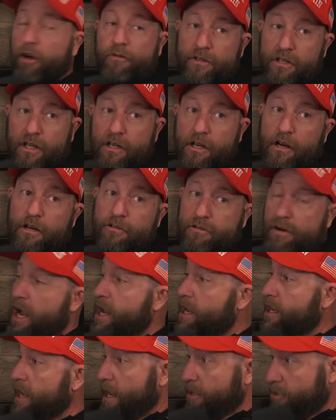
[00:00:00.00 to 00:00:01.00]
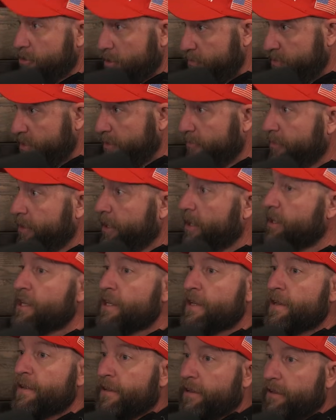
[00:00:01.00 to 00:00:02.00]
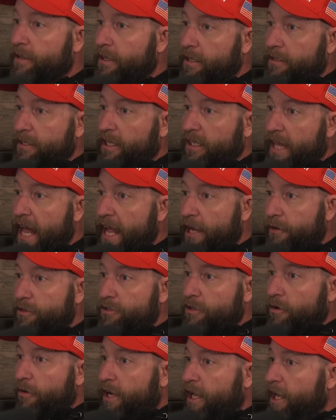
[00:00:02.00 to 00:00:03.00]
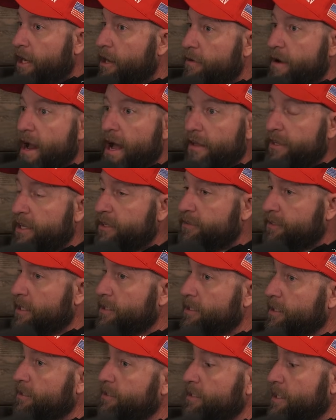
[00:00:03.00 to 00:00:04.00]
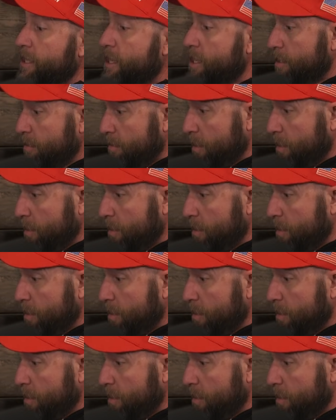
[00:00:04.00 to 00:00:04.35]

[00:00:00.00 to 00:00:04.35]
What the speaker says: in recent years, right? In terms of the language going in and around this, and to see